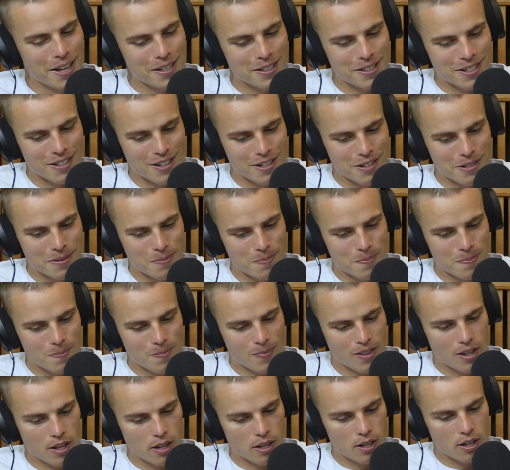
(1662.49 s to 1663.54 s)
So
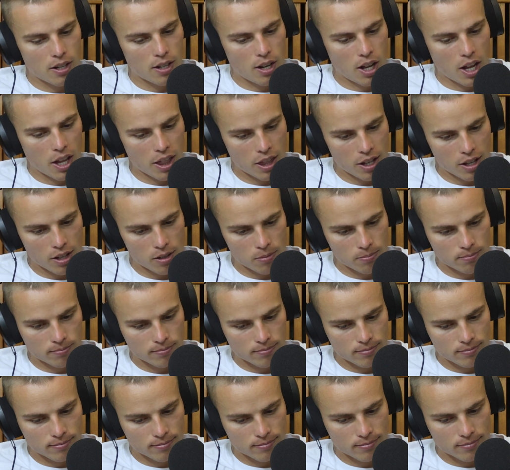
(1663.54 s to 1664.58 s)
I think
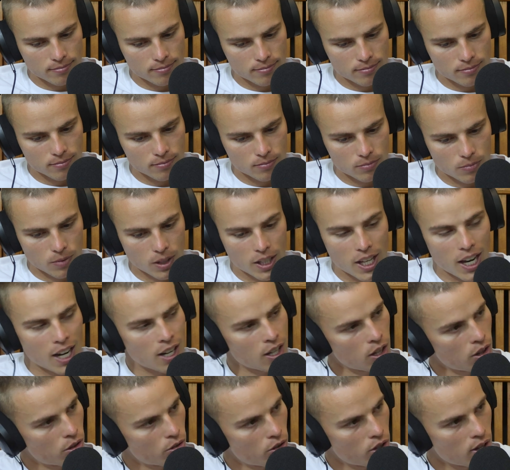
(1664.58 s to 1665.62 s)

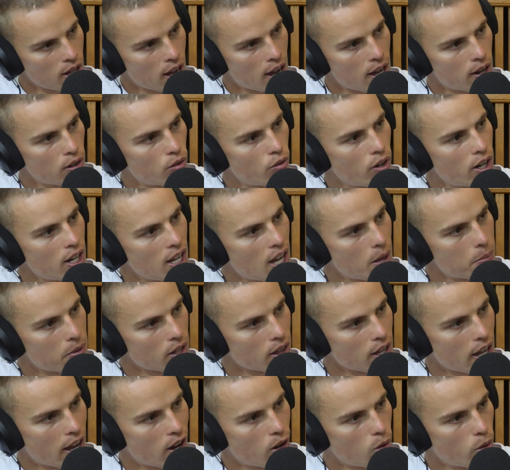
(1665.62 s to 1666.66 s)
getting through that,
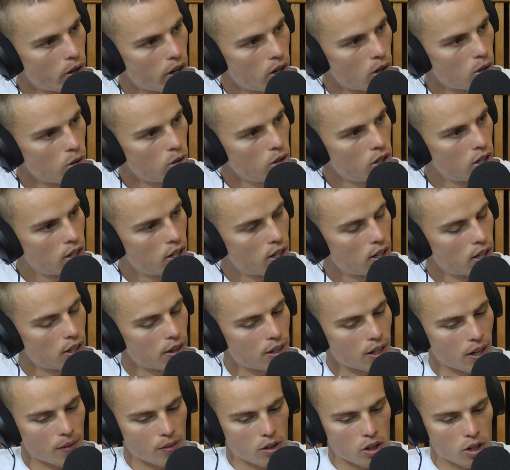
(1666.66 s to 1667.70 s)
rehabbing that well,
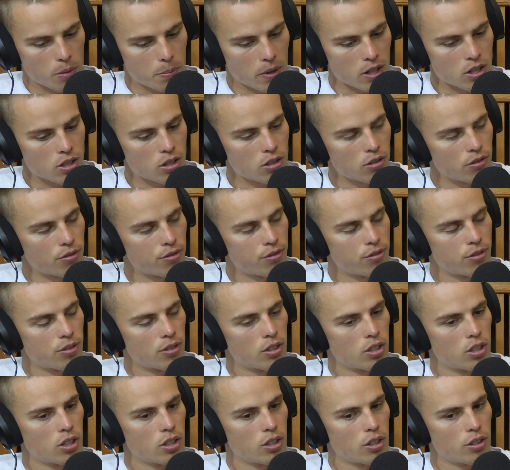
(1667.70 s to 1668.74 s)
then I've got a bunch of
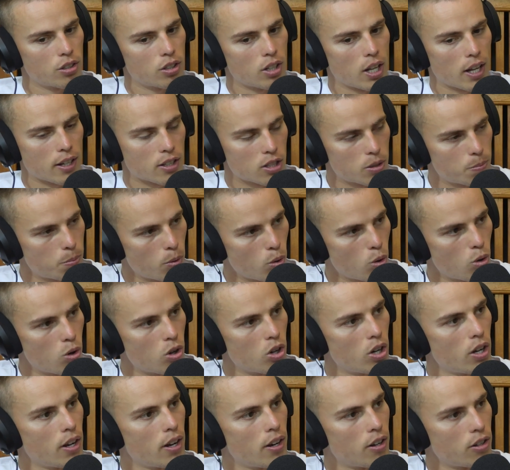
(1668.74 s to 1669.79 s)
like
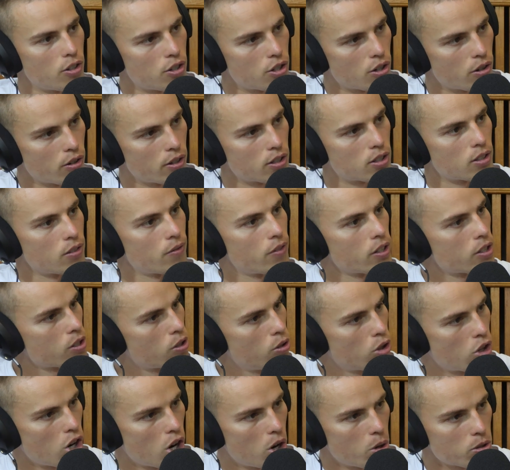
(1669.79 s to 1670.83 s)
sport and endurance and
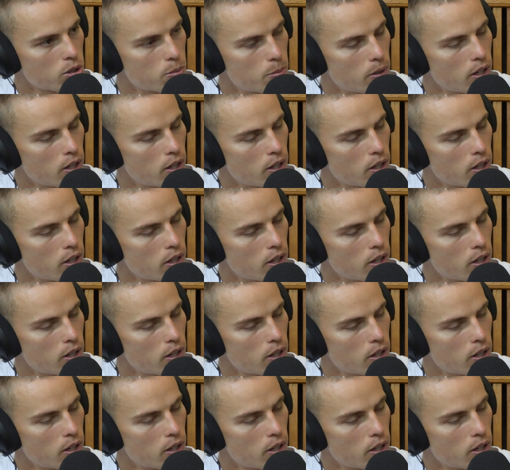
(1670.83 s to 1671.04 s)
physical goals.